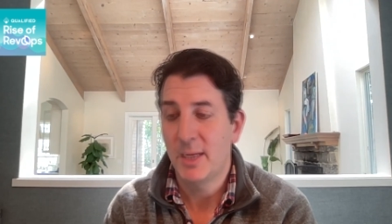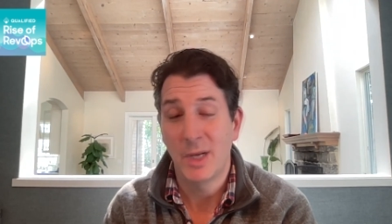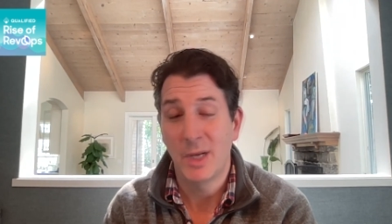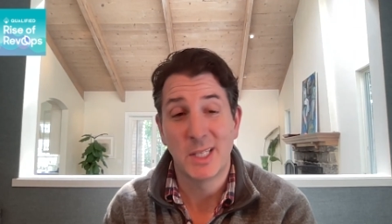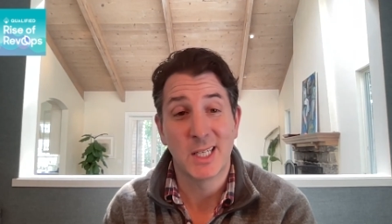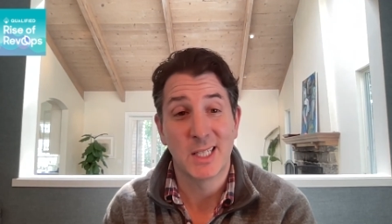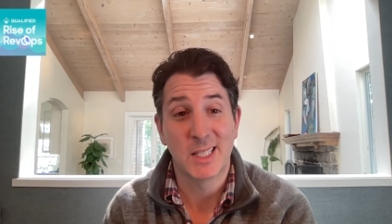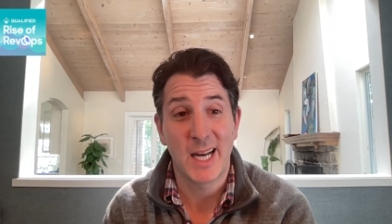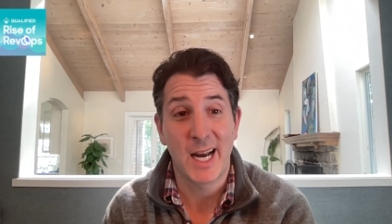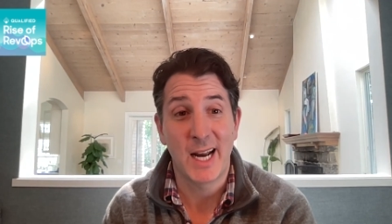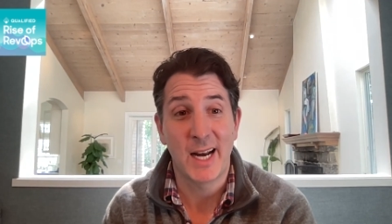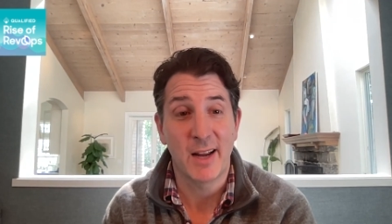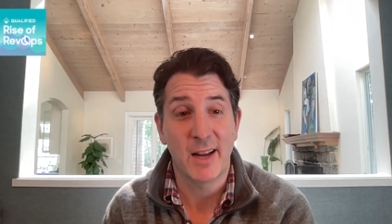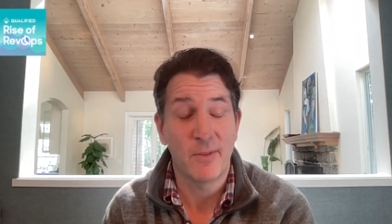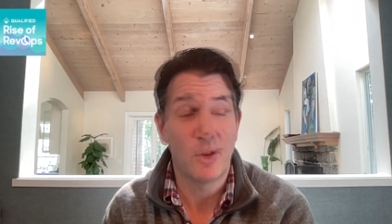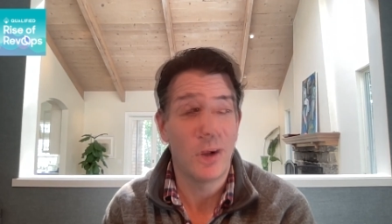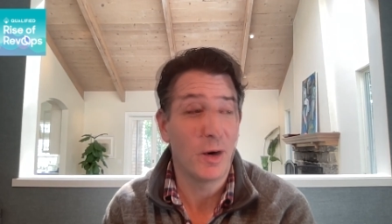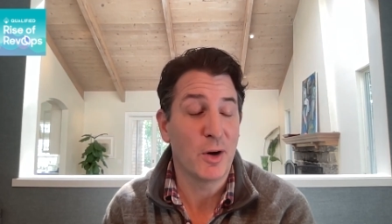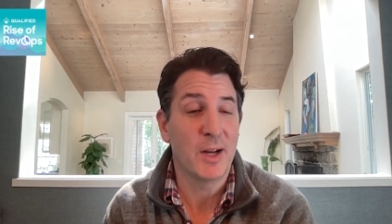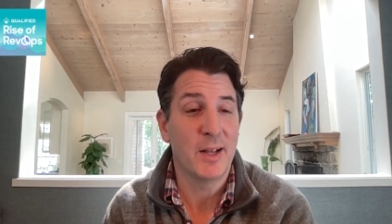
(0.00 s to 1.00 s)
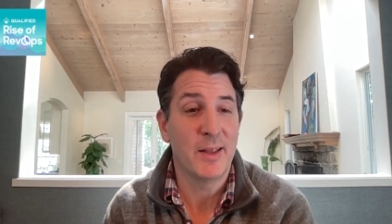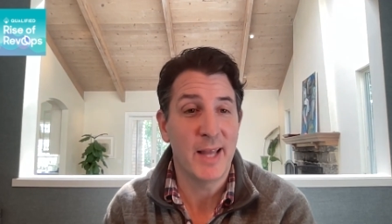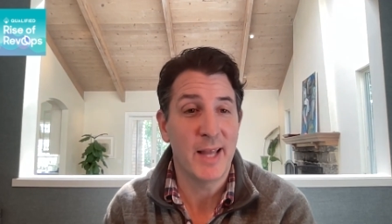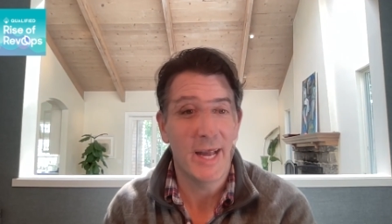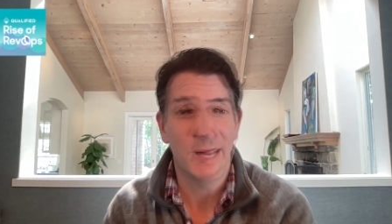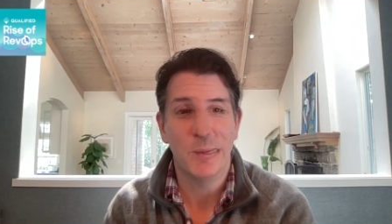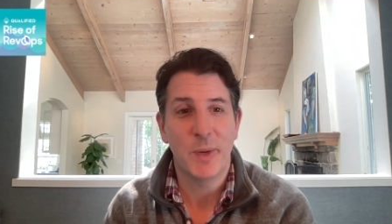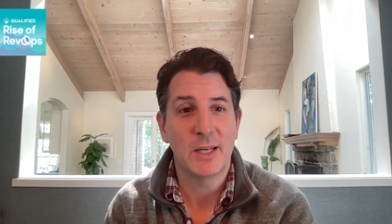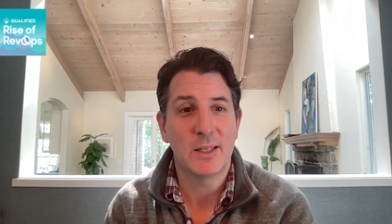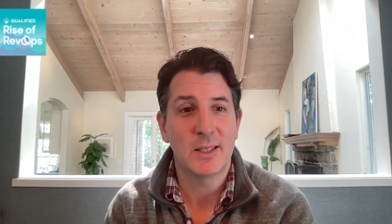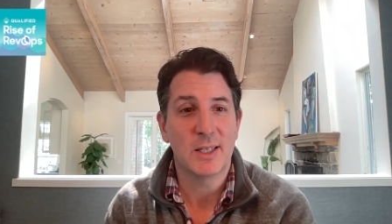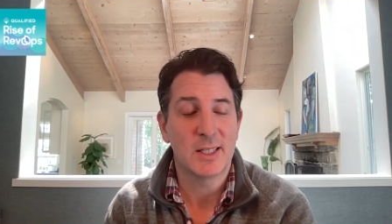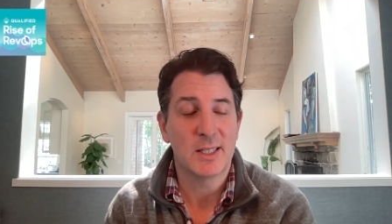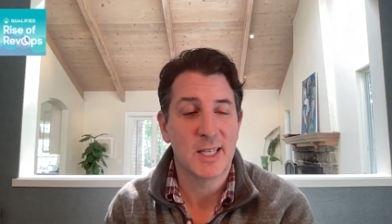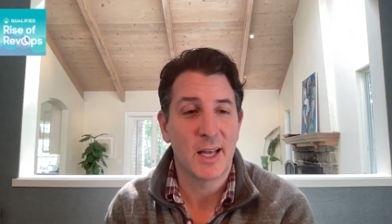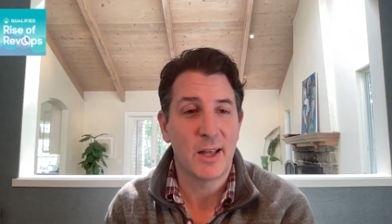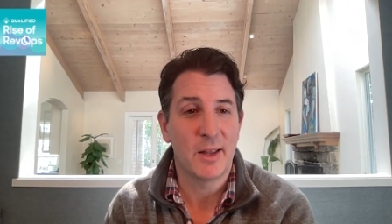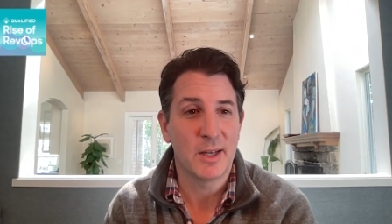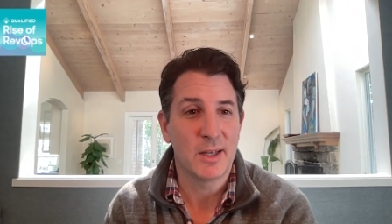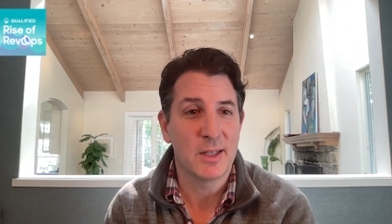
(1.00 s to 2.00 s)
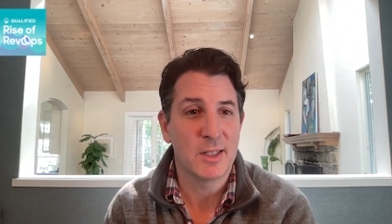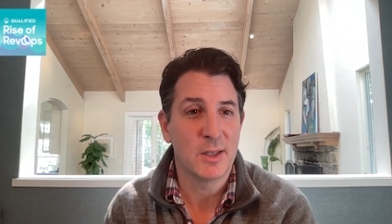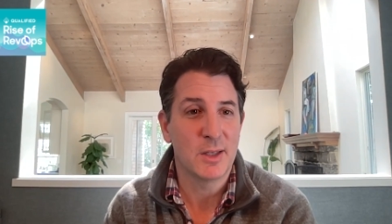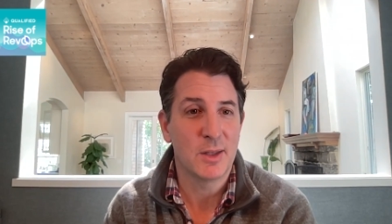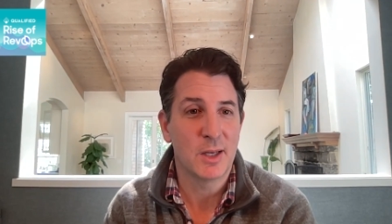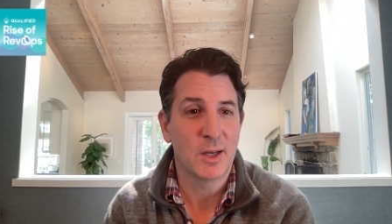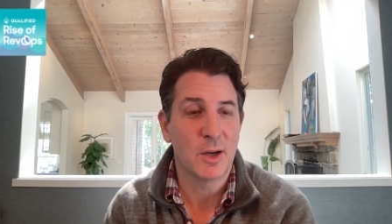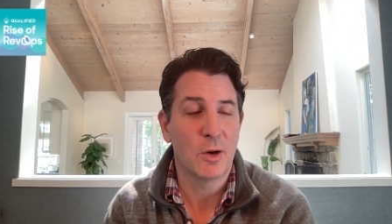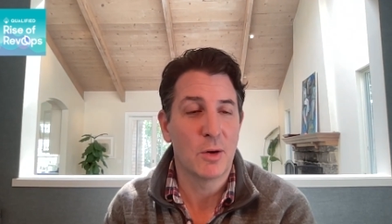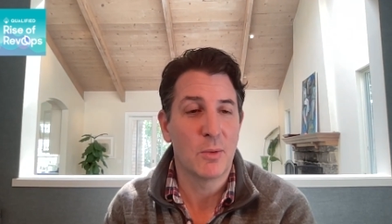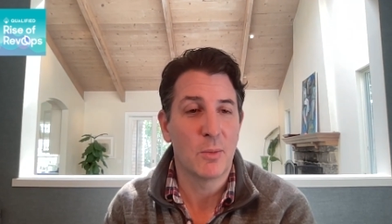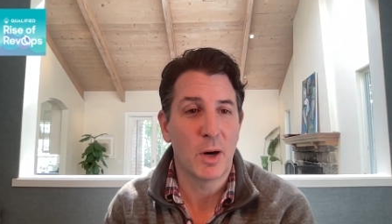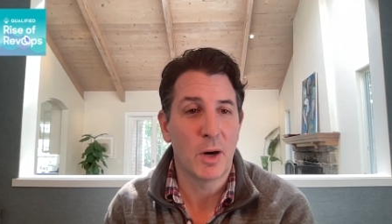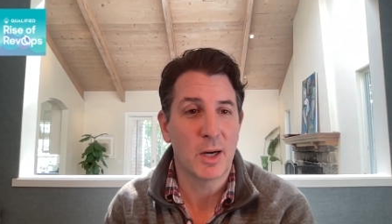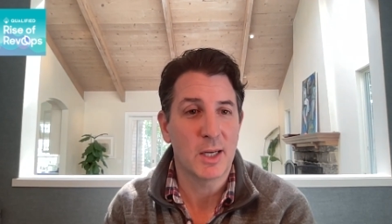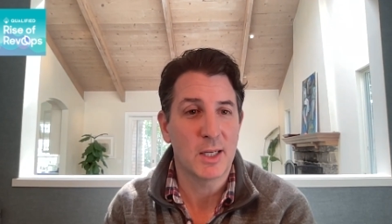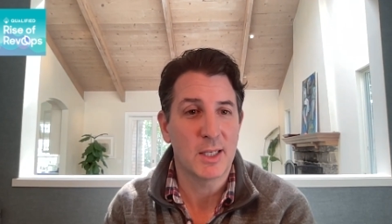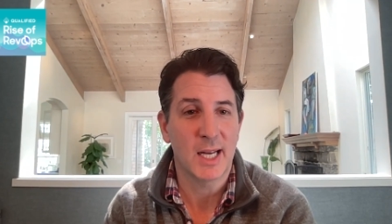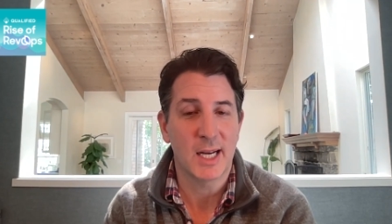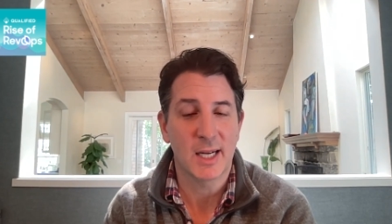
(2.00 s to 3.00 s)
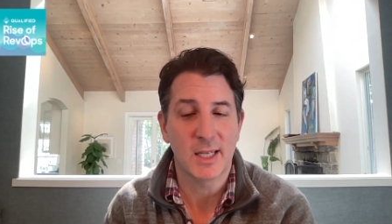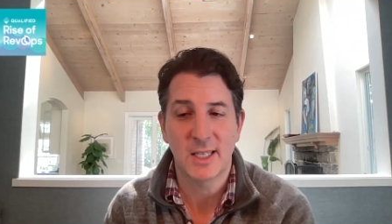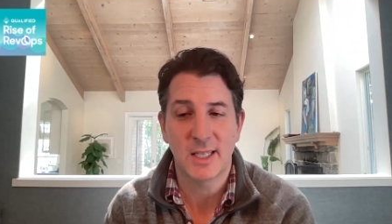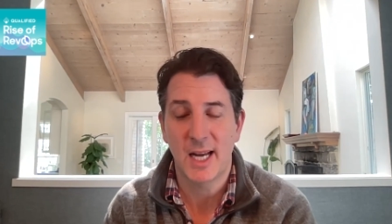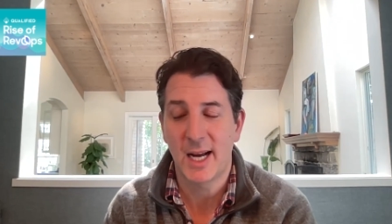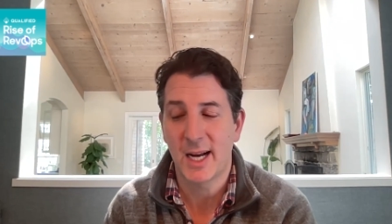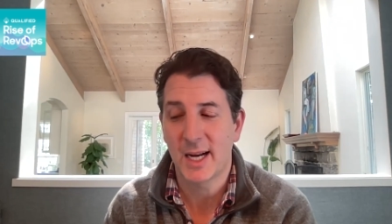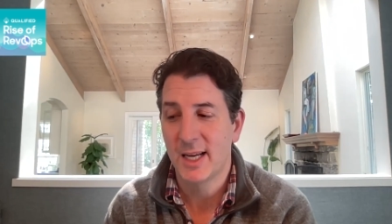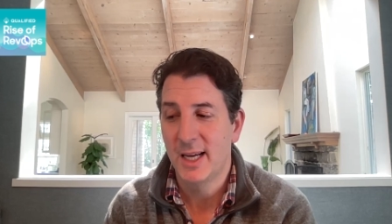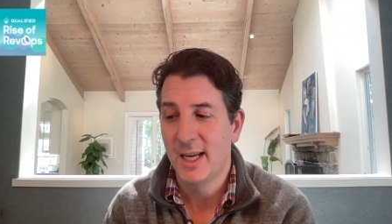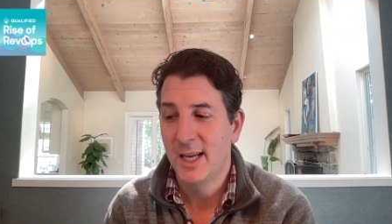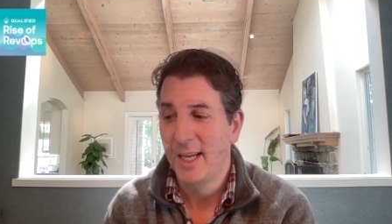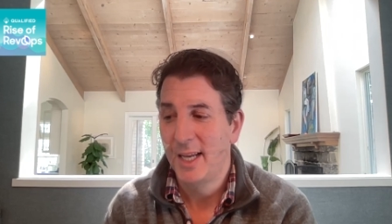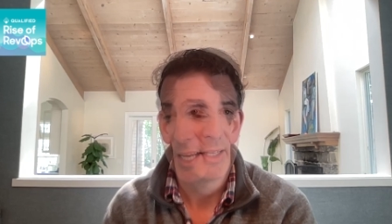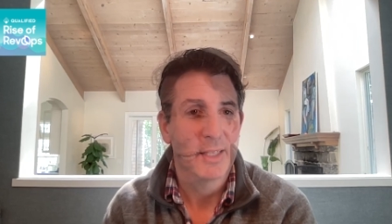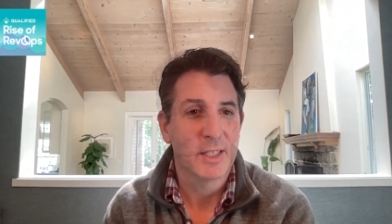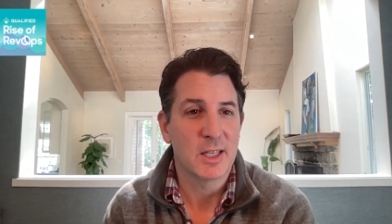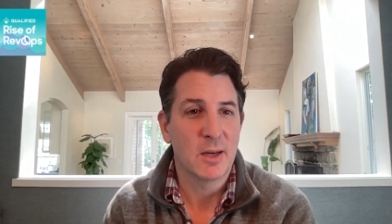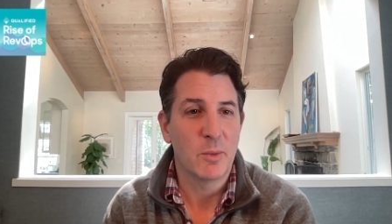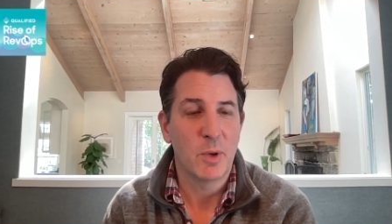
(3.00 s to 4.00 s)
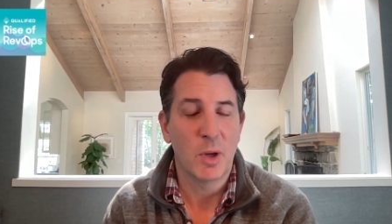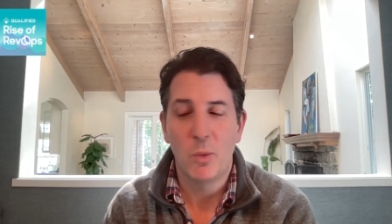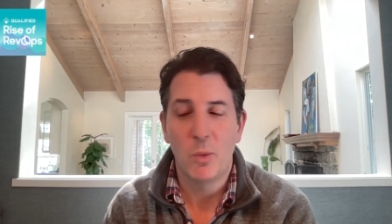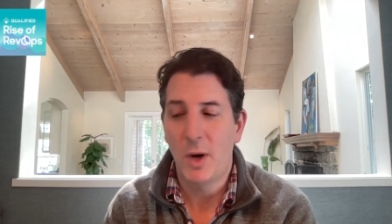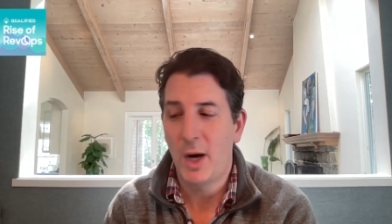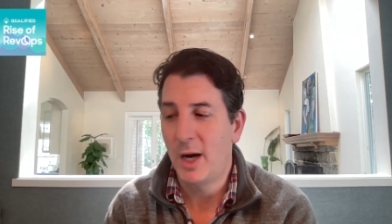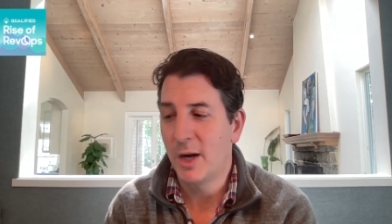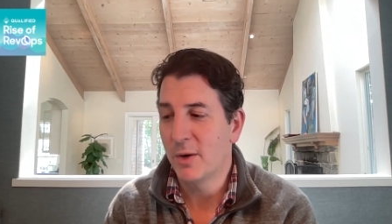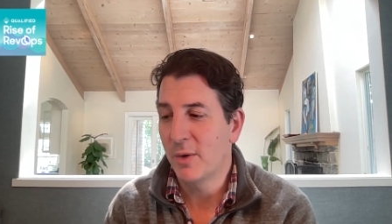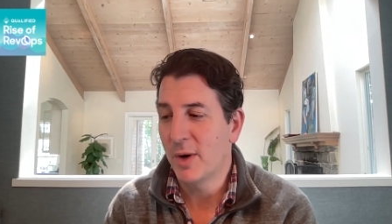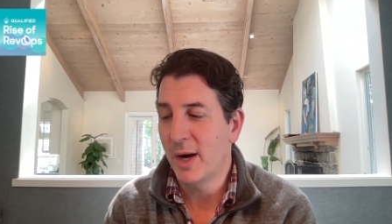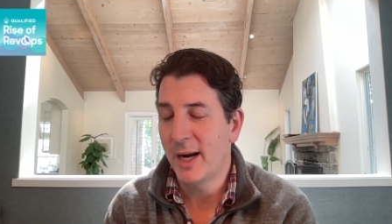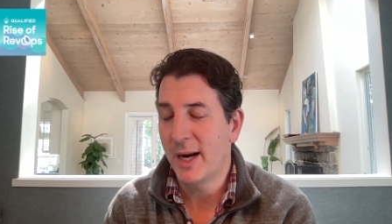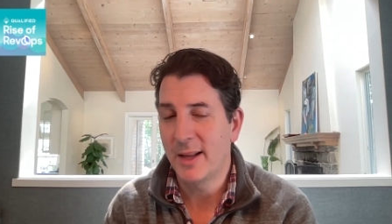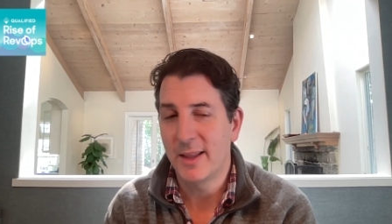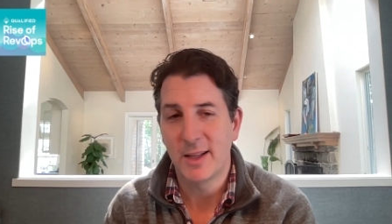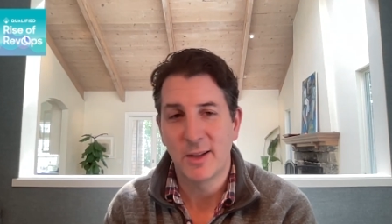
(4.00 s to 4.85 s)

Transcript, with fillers: But it's exciting. If you're in that space that's selling to the go to market tech stack, it's going to be a wild ride.